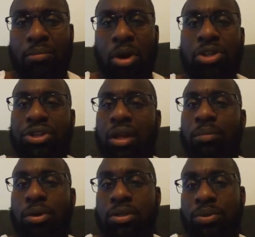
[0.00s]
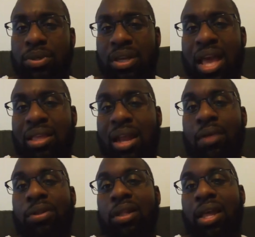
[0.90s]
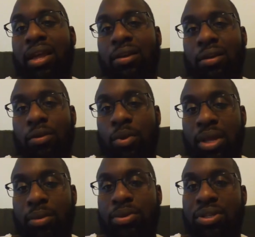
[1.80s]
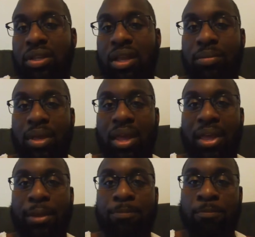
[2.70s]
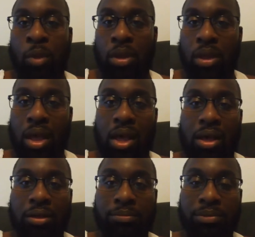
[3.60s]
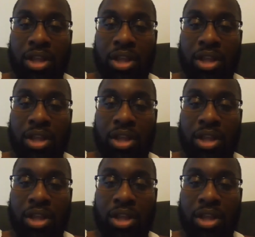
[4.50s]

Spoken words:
Marshawn Brooks was a guy that I really liked when he was in the NBA.